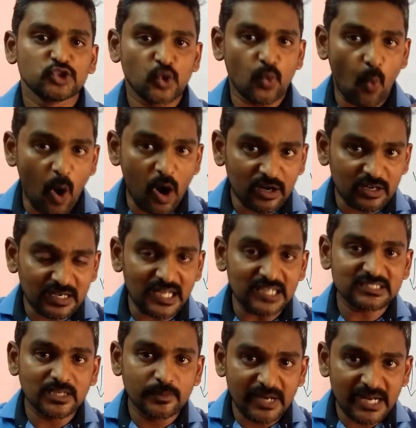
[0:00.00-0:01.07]
So
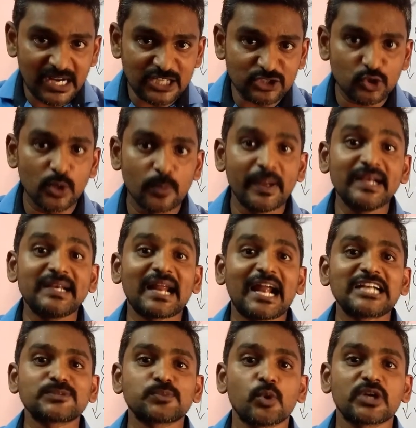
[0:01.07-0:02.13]
waters and minerals will be
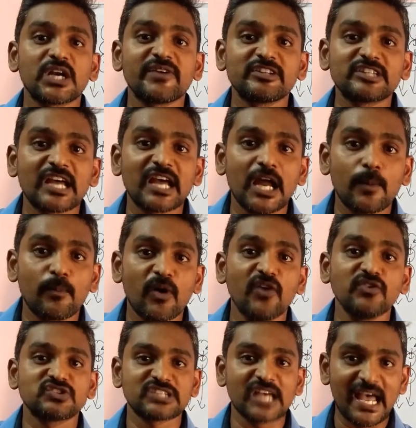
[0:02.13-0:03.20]
transported with the help
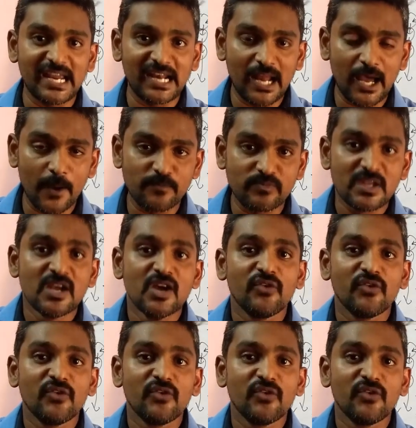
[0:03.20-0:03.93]
of xylem,